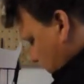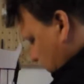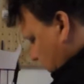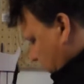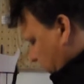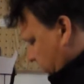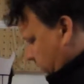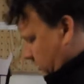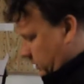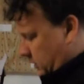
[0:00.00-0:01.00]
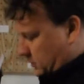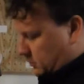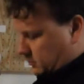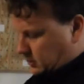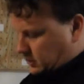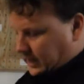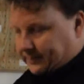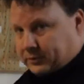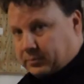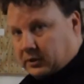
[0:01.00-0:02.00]
And these are all the
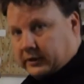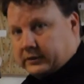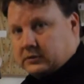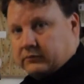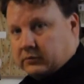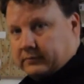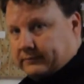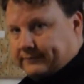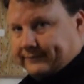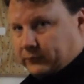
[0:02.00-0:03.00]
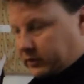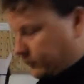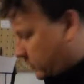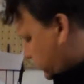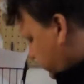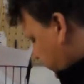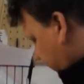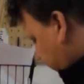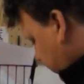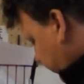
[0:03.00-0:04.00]
adapter plugs for whatever country you
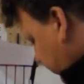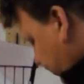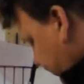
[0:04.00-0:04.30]
happen to live in.